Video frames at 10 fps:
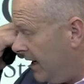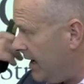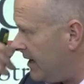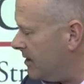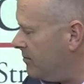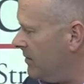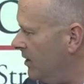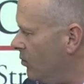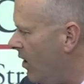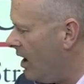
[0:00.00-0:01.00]
um,
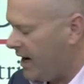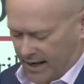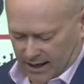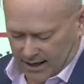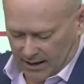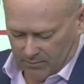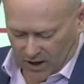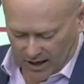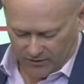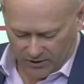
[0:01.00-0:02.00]
and why
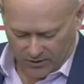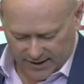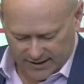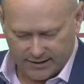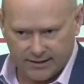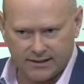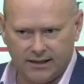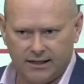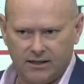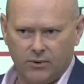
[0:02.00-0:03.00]
my view is that
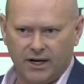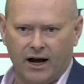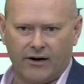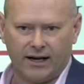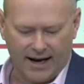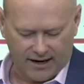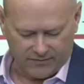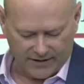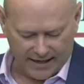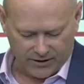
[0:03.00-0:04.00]
uh, we're currently
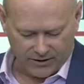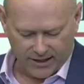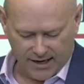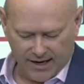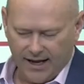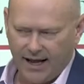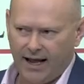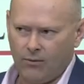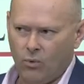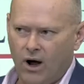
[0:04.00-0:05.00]
undervalued
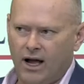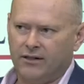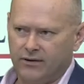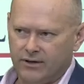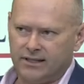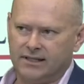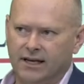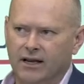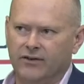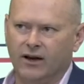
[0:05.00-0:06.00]
and why there is a
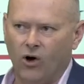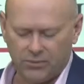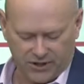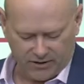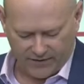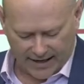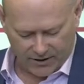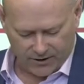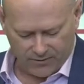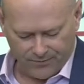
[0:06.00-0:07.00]
significant option
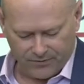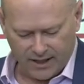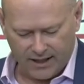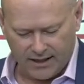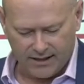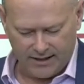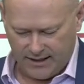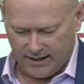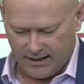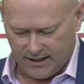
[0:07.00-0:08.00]
value uh,
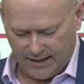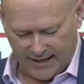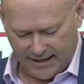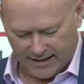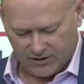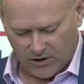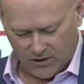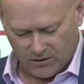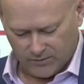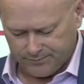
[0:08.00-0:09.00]
in NX
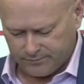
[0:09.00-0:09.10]
Gold.